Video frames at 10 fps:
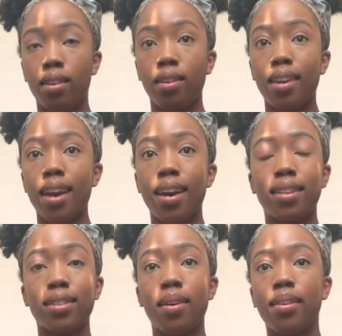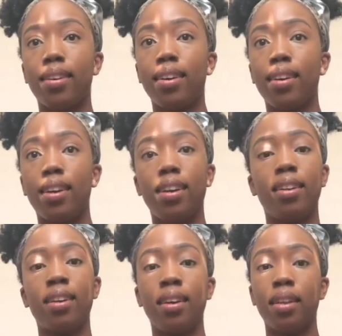Yeah, it's all good,
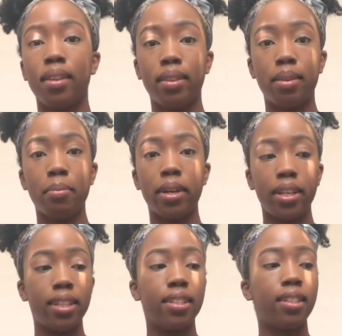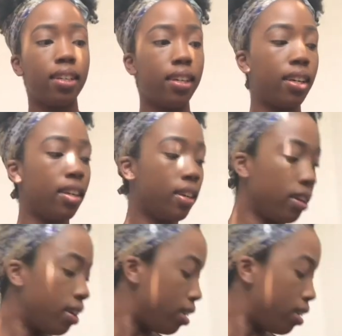the money is good,